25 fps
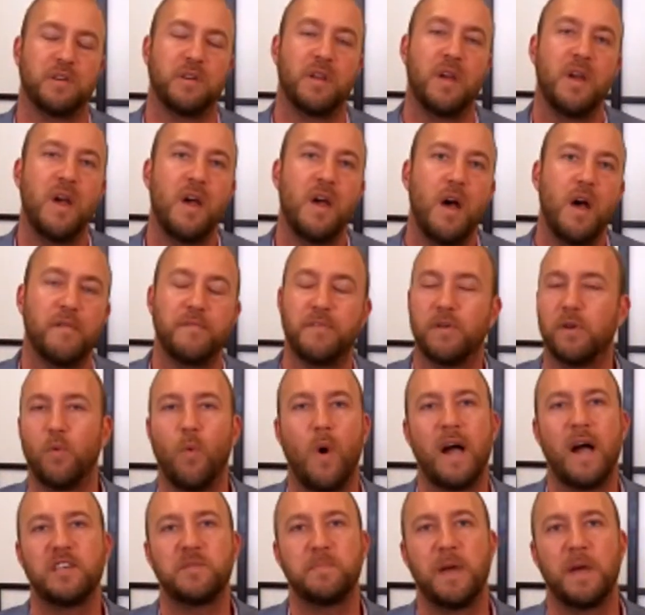A very
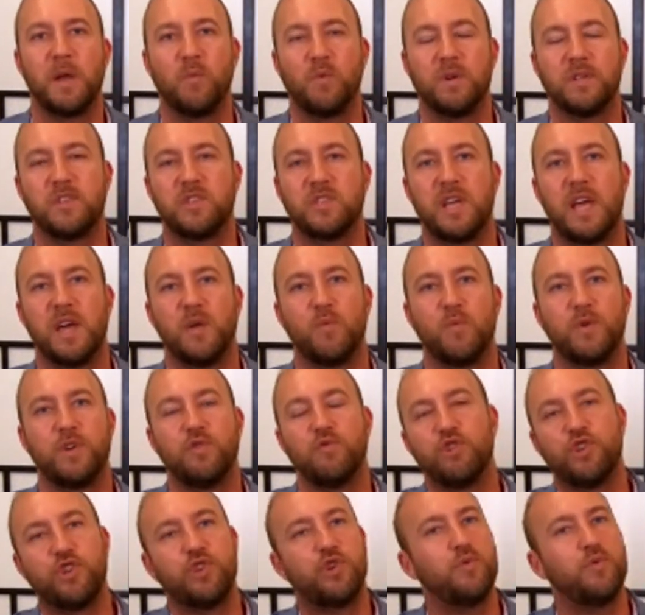wise man once said, when you
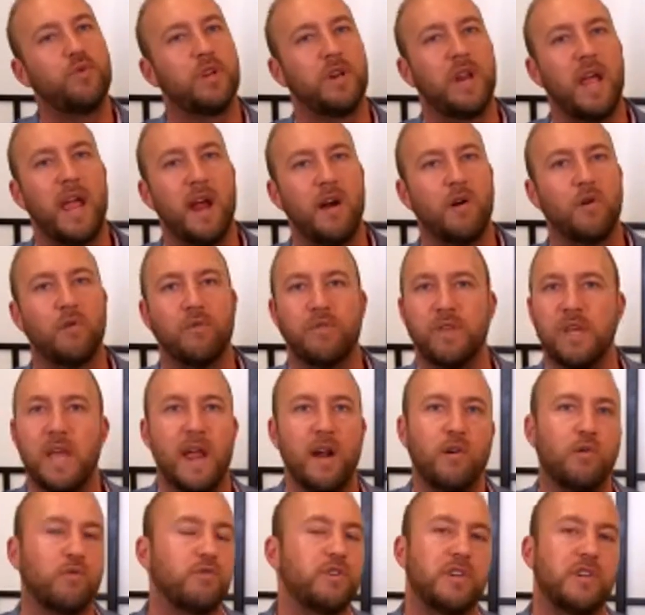shoot an arrow, the
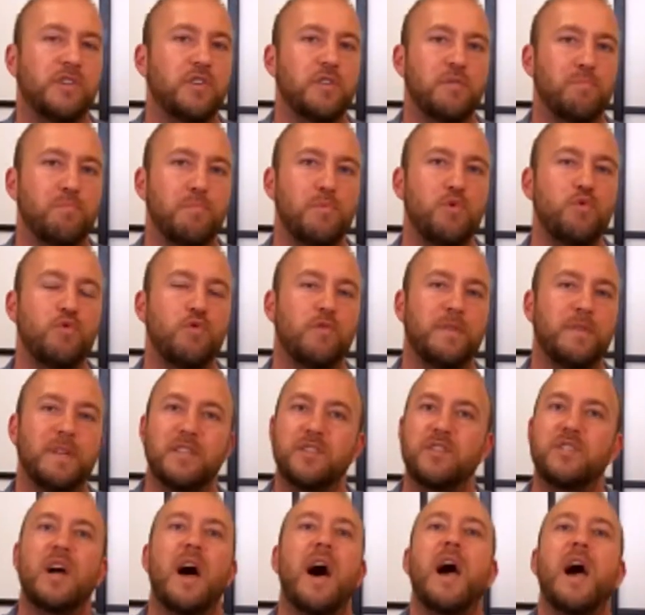arrow doesn't move, it's
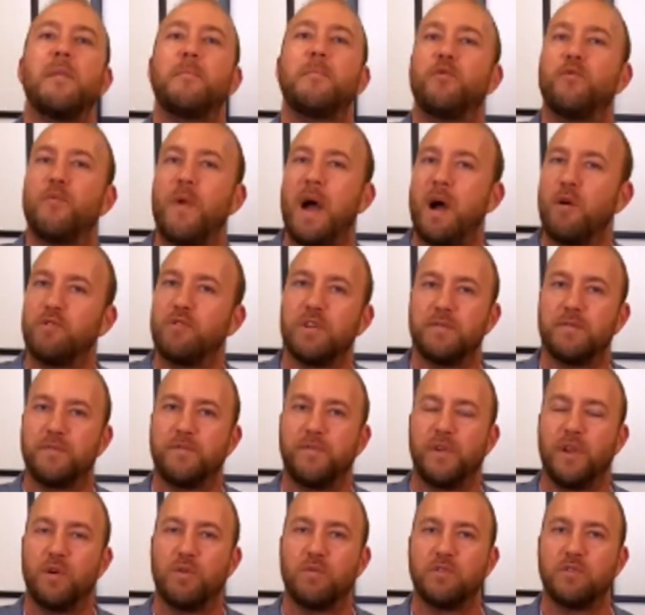time around it
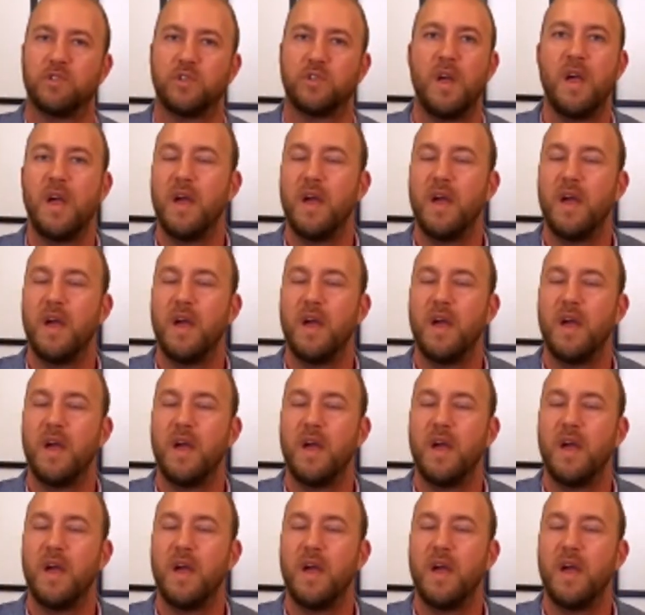flows.